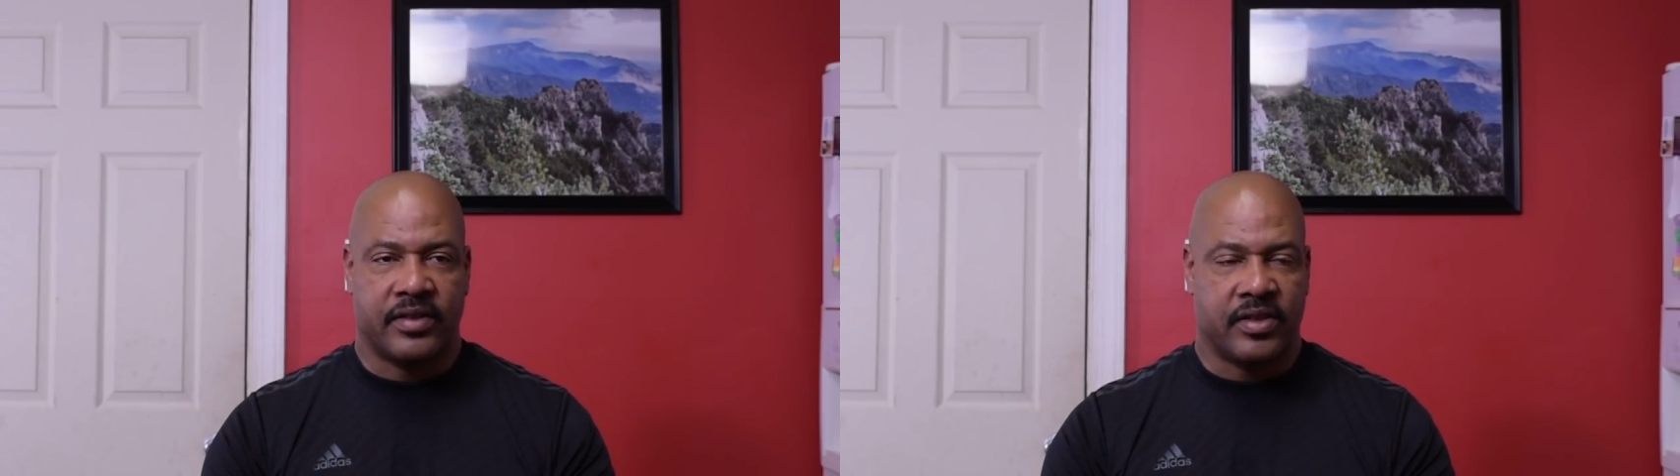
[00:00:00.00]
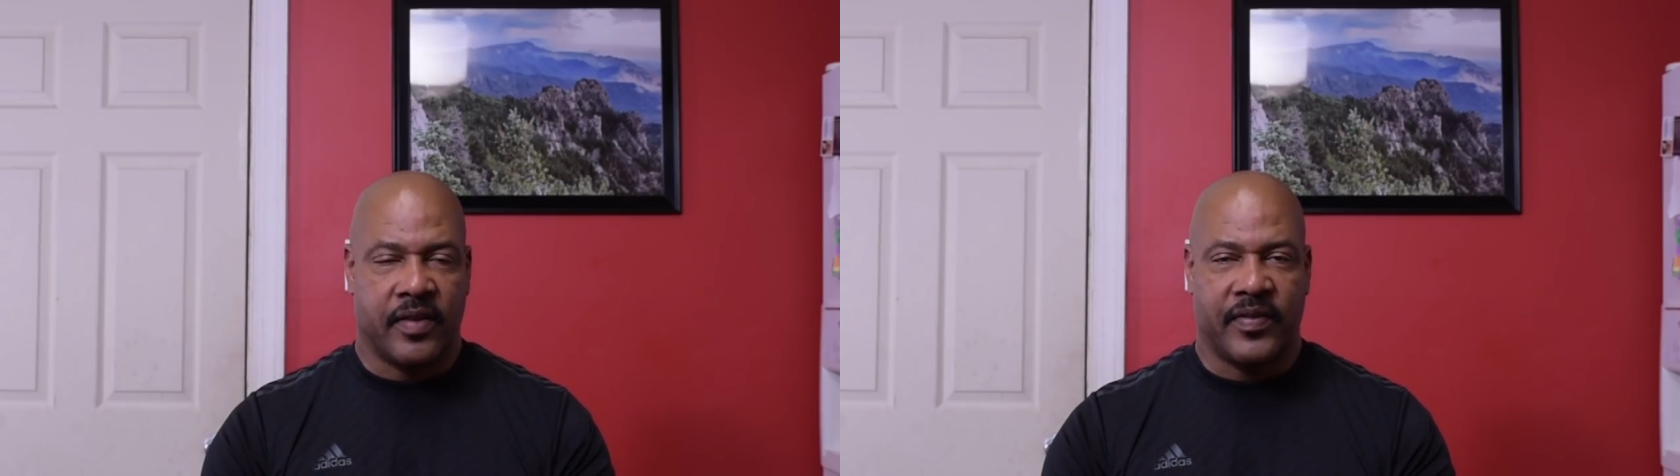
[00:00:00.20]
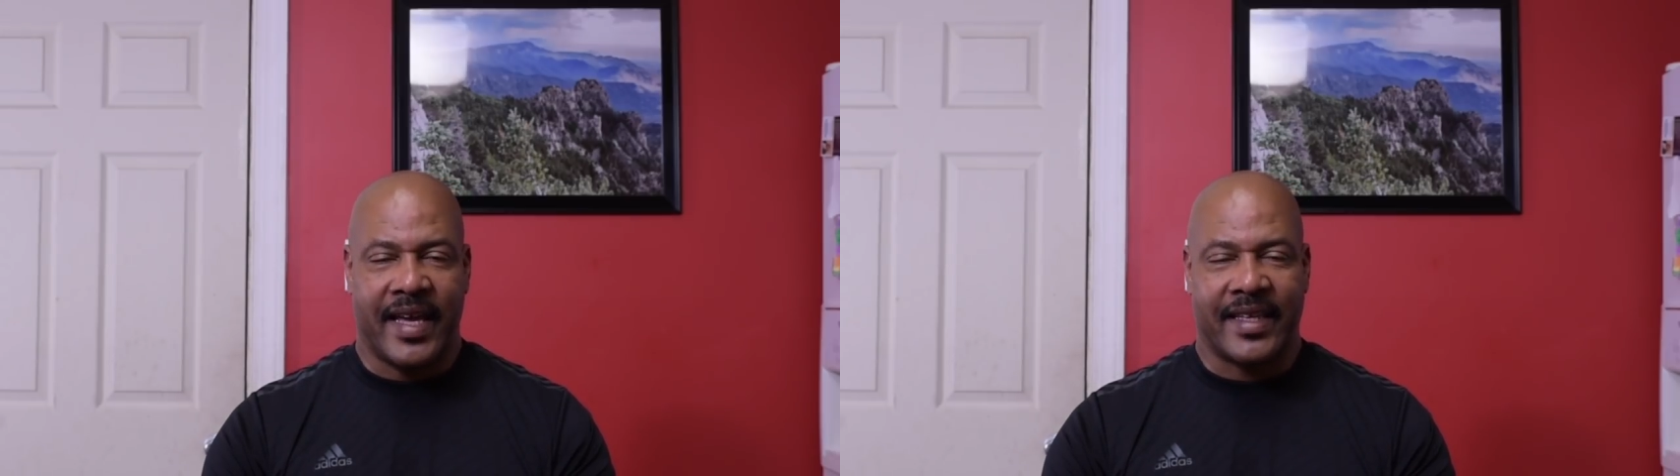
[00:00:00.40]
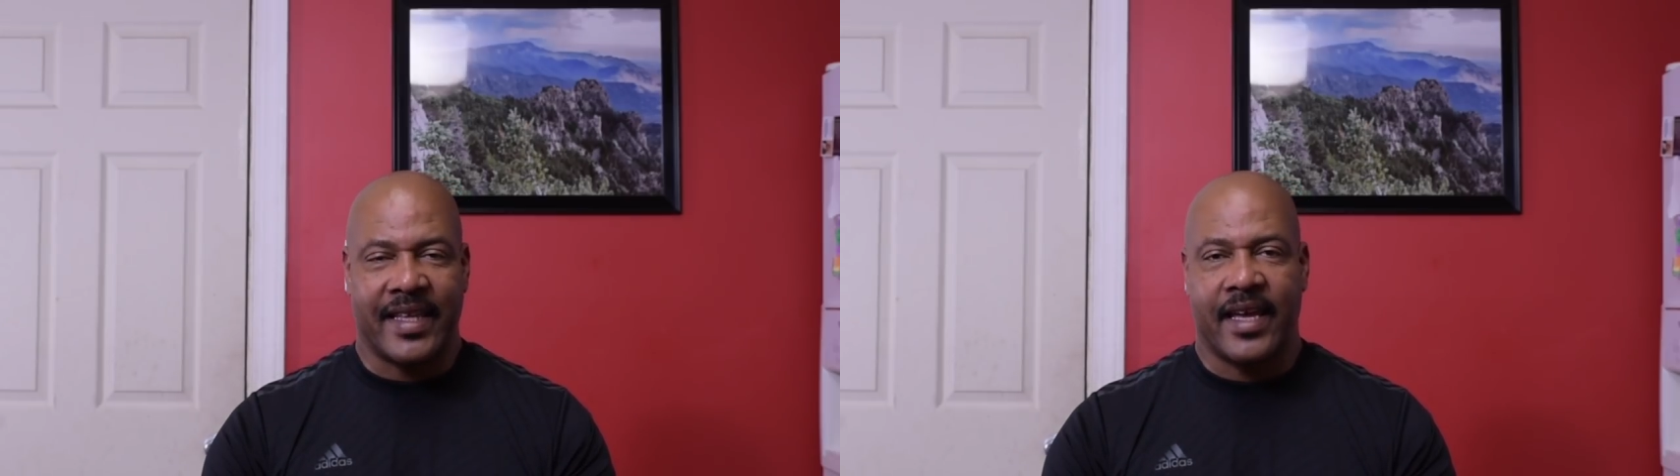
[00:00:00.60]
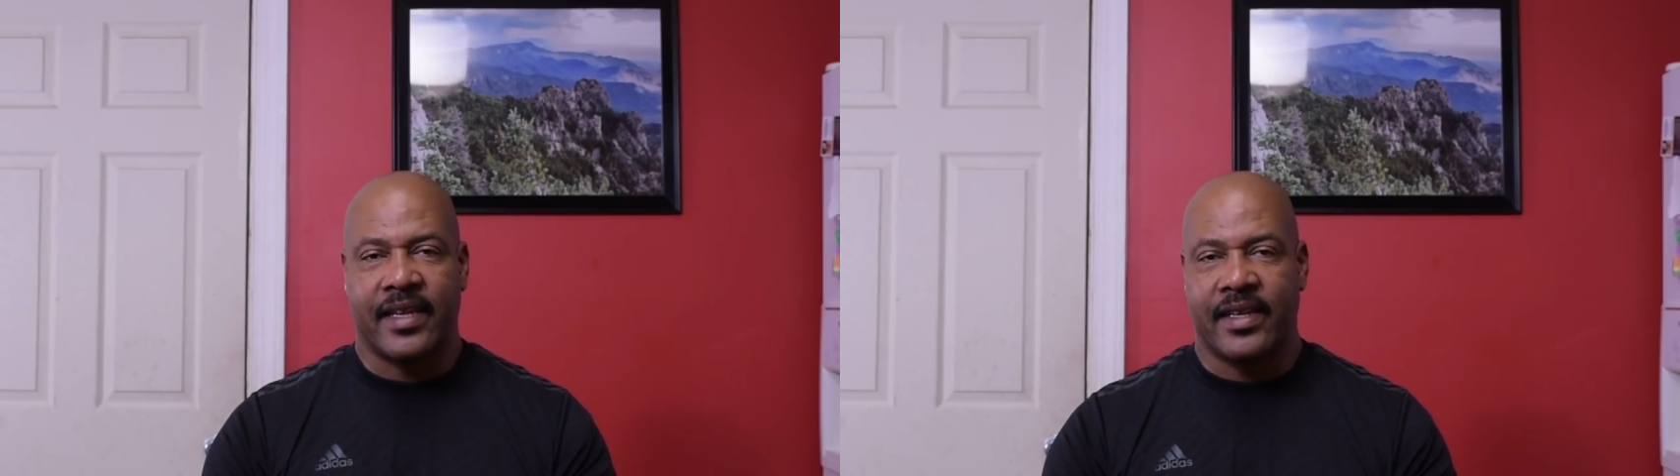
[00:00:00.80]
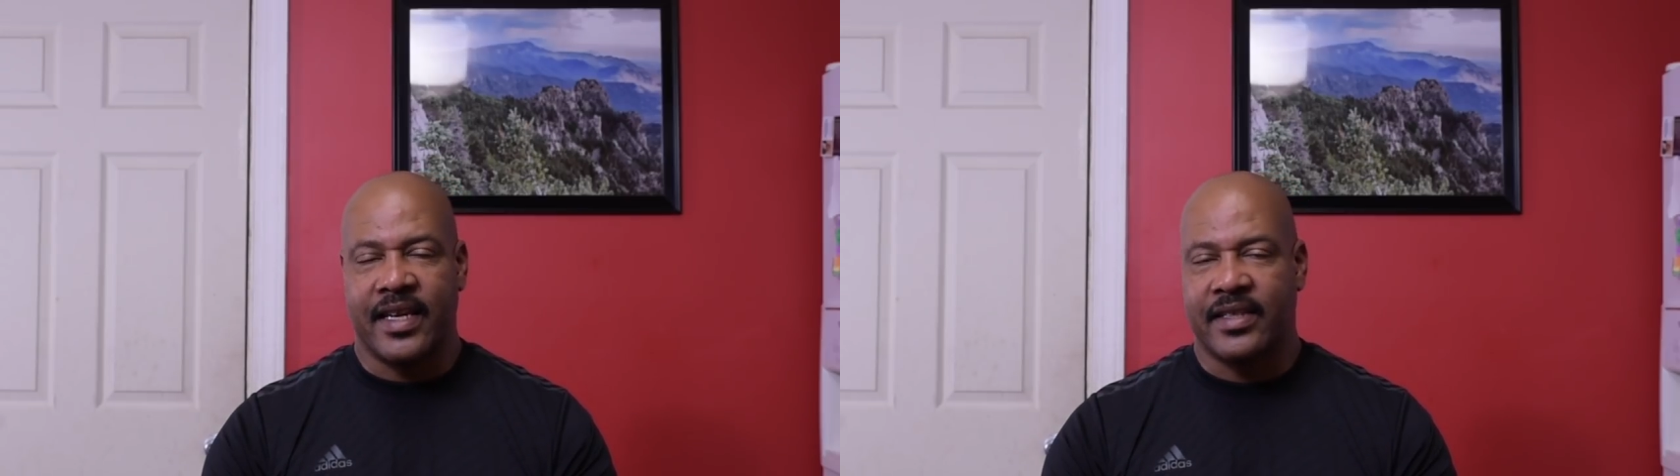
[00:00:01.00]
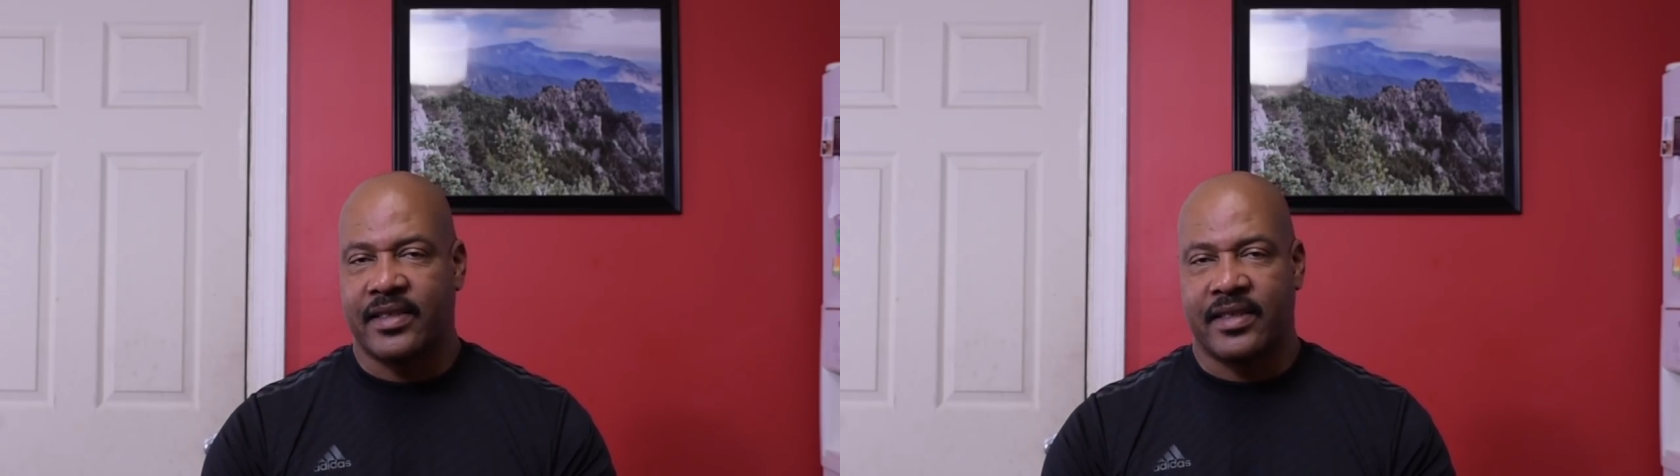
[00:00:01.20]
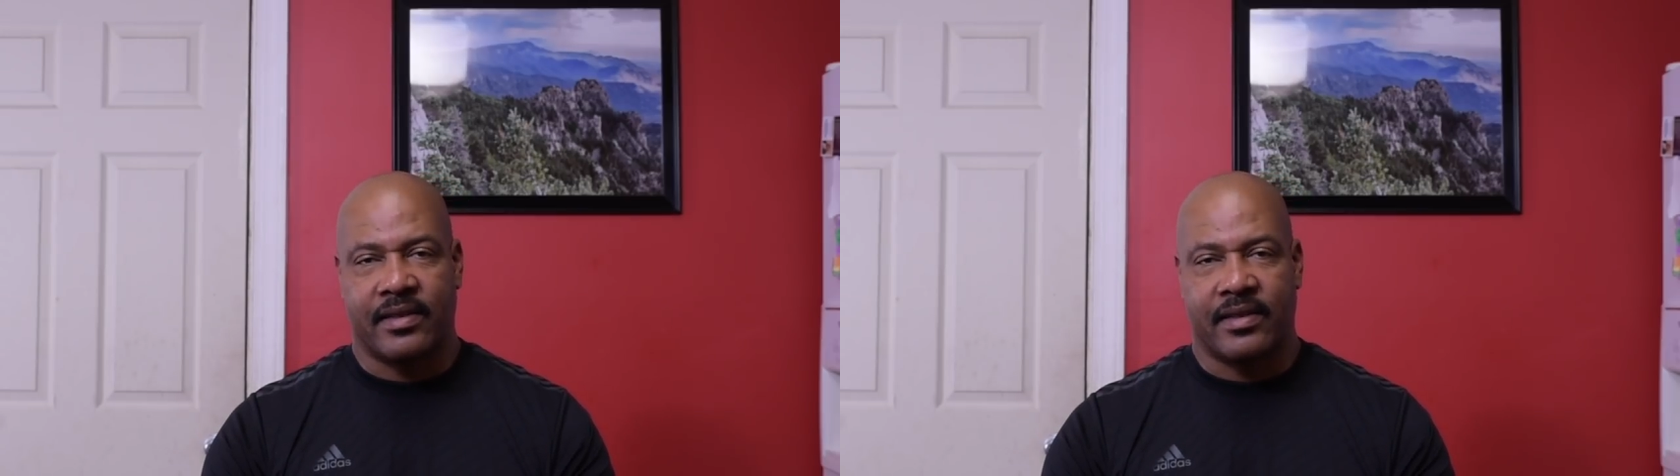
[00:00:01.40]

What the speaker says: stuff like that. That's